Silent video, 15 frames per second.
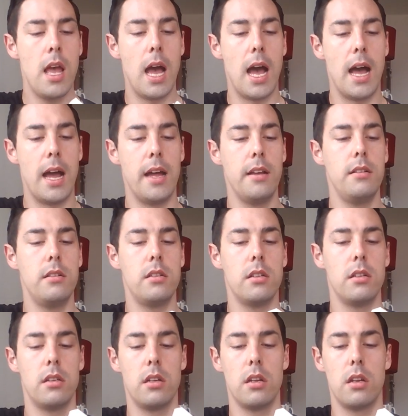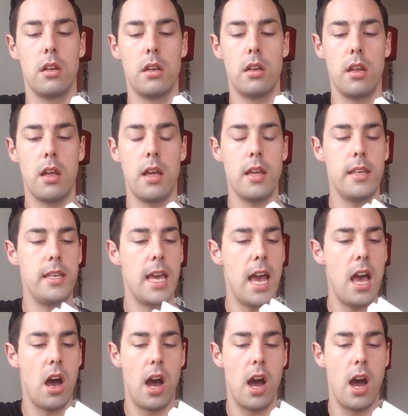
And yeah,